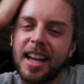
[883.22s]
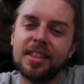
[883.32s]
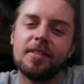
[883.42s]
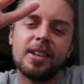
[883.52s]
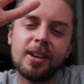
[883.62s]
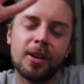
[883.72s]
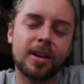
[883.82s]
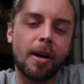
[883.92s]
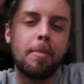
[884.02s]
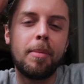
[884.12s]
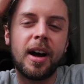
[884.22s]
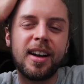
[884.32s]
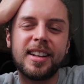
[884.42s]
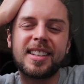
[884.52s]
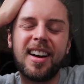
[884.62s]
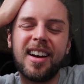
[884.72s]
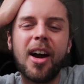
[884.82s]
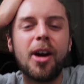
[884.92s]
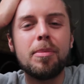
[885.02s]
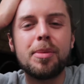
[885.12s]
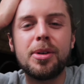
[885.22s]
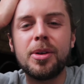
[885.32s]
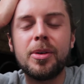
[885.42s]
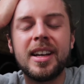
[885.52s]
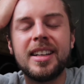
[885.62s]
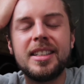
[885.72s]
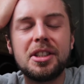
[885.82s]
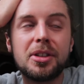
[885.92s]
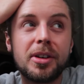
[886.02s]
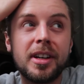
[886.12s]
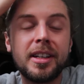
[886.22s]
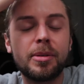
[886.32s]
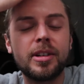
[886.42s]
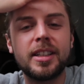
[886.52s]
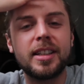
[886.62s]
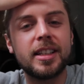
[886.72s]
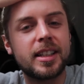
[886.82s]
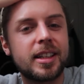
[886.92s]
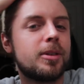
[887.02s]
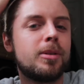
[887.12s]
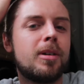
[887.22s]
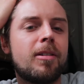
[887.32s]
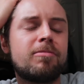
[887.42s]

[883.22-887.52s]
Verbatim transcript: end the vlog, but I hope you enjoyed watching this little